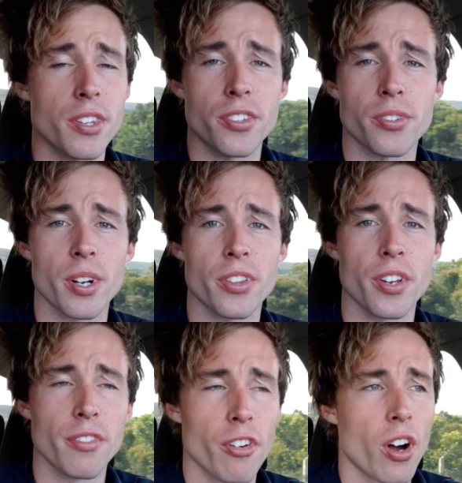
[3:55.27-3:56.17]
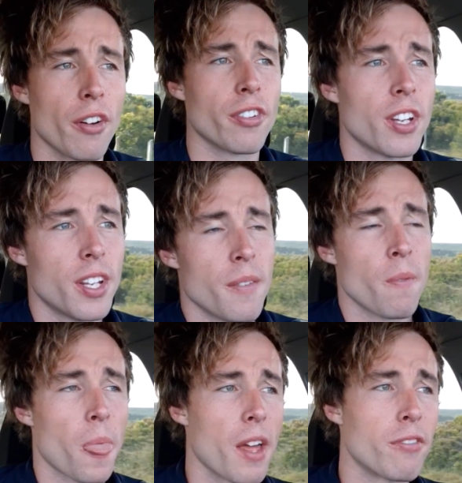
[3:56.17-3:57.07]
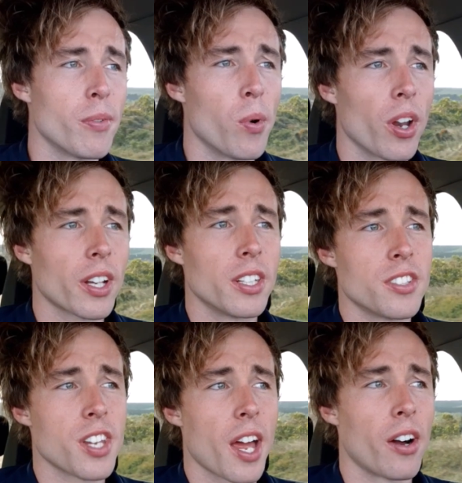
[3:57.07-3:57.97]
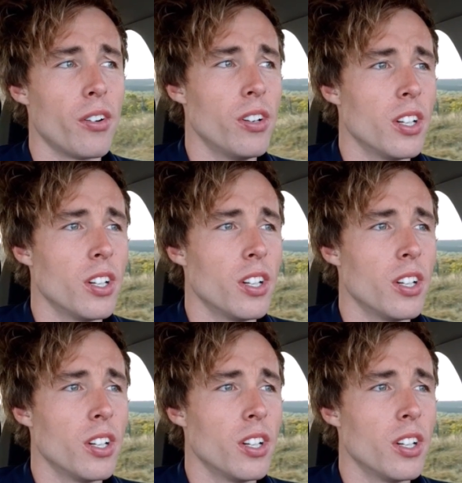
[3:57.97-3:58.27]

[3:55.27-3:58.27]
is 335. And from what I can tell,